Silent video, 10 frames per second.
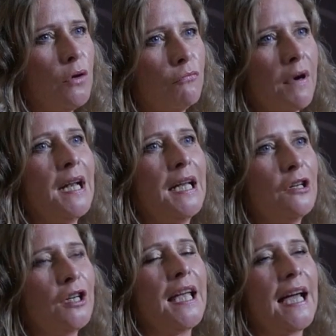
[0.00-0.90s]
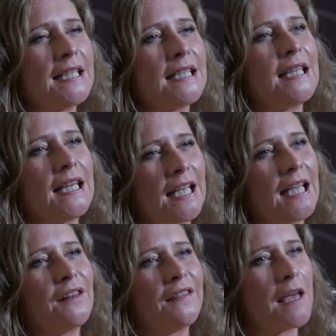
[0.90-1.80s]
really looking at and
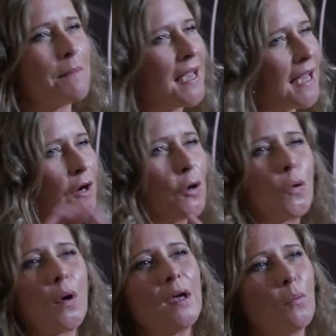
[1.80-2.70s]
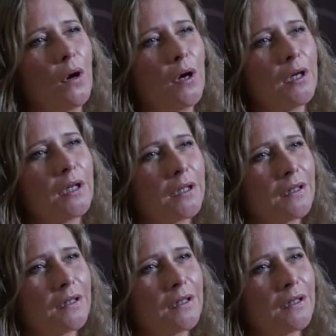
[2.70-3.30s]
thinking they're making great work?